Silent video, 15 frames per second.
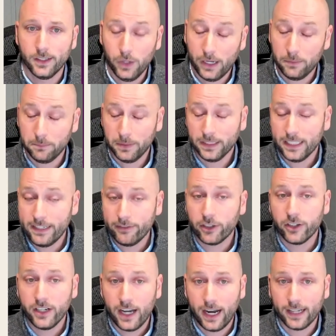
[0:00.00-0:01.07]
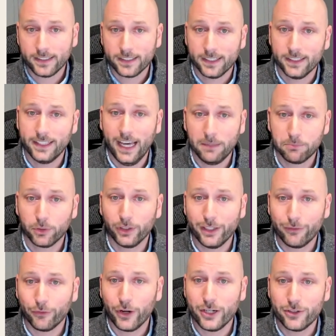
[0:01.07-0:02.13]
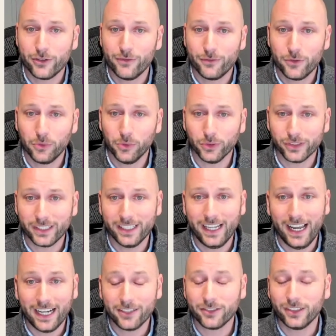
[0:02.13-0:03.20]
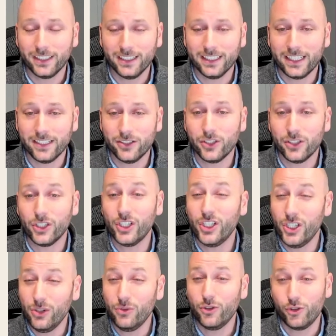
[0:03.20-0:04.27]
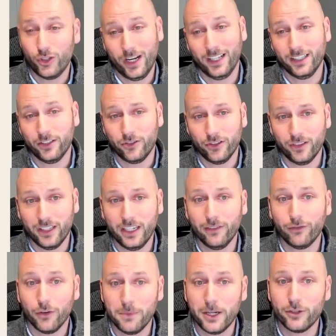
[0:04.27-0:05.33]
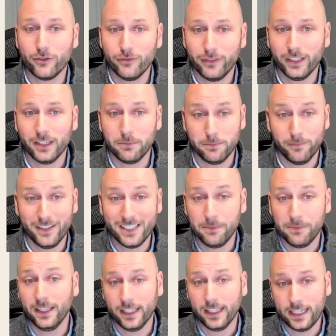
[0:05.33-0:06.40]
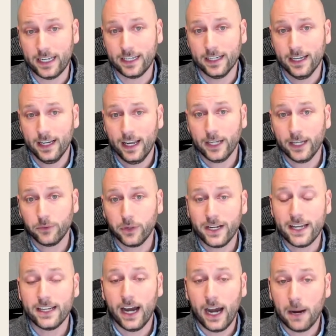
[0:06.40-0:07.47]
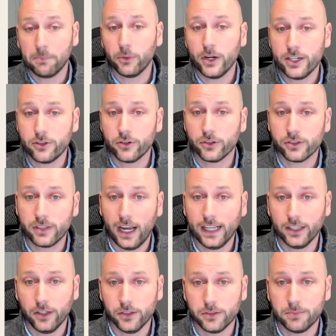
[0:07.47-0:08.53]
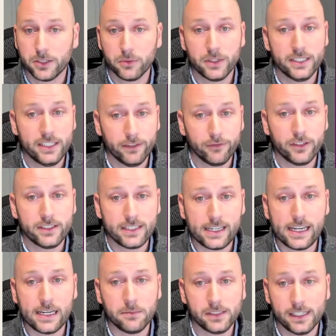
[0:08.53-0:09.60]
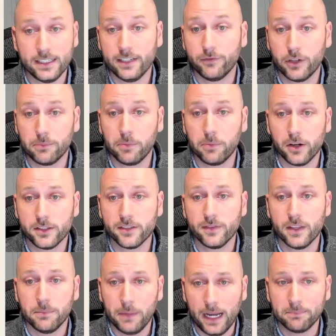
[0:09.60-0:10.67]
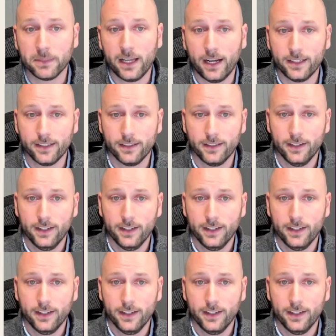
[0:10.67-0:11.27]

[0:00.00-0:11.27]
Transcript: Well, believe it or not, that proliferation of tools can actually lead to huge challenges in information visibility and create operational silos between different teams and different parts of the pipeline.